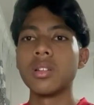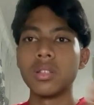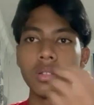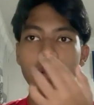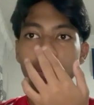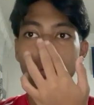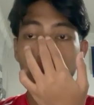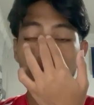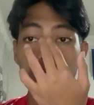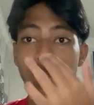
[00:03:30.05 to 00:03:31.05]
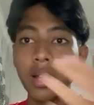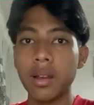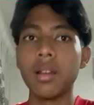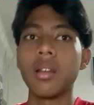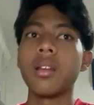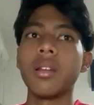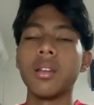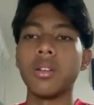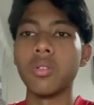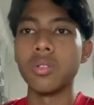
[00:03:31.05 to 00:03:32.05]
So from there,
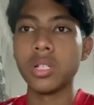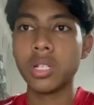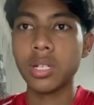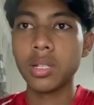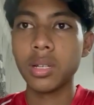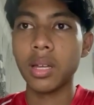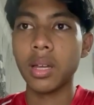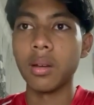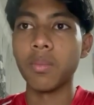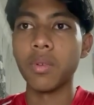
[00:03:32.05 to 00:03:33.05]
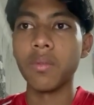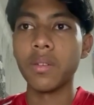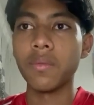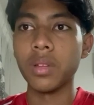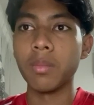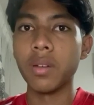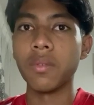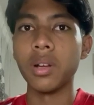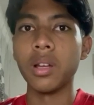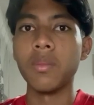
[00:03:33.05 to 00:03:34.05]
the coach can provide feedback
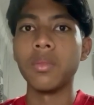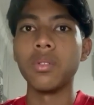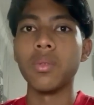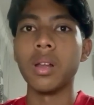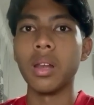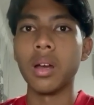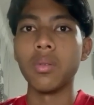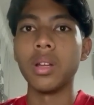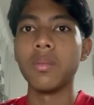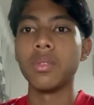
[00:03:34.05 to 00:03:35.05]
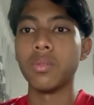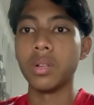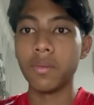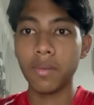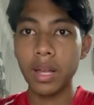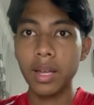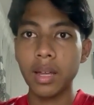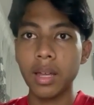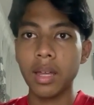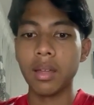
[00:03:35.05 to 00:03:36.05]
for them to allow them to reflect
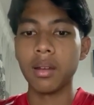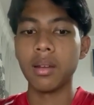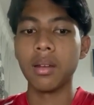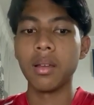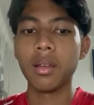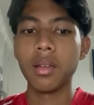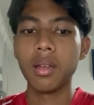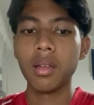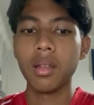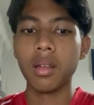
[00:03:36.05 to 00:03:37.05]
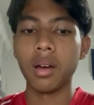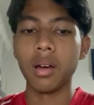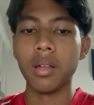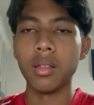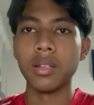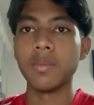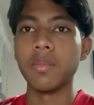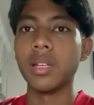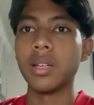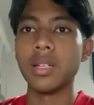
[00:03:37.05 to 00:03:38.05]
and thus
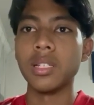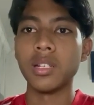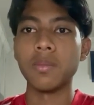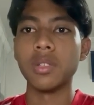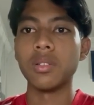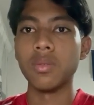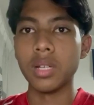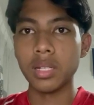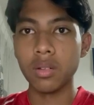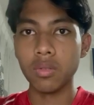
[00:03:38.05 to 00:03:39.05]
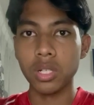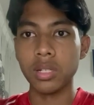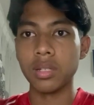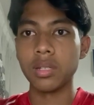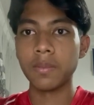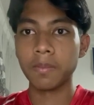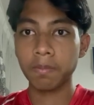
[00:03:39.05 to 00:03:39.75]
make adjustments to their solutions.